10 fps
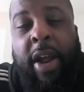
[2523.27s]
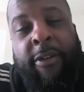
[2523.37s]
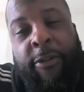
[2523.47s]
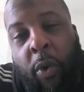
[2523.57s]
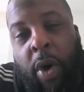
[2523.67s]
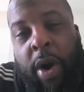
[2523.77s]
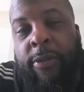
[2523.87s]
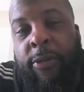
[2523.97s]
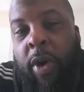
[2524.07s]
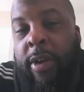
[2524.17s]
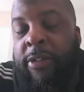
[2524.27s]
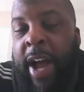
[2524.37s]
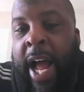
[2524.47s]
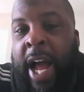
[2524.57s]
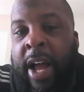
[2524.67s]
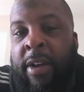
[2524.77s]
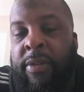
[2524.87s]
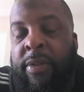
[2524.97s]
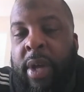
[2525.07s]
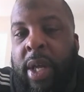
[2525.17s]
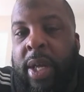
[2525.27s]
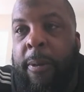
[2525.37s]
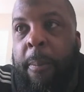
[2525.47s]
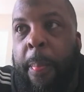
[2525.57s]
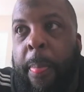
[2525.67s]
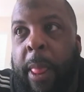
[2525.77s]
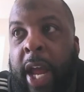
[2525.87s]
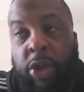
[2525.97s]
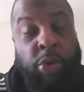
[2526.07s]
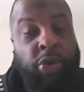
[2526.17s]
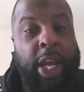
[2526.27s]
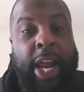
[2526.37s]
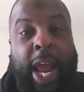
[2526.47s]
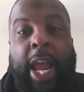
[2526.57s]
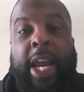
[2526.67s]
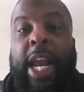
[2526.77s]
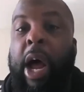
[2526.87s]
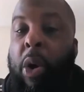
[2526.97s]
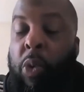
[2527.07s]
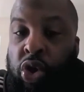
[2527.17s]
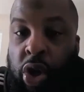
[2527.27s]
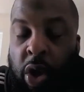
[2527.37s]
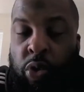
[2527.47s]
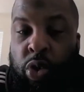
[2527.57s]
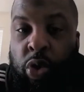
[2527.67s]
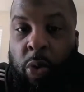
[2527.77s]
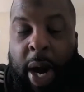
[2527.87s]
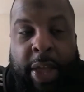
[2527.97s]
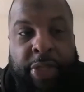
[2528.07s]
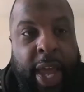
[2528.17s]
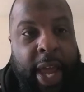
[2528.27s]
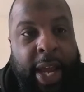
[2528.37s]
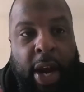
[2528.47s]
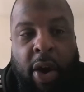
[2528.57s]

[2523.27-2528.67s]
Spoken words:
they're 40, 45, and you saying, hey, now I want you to go do the right thing.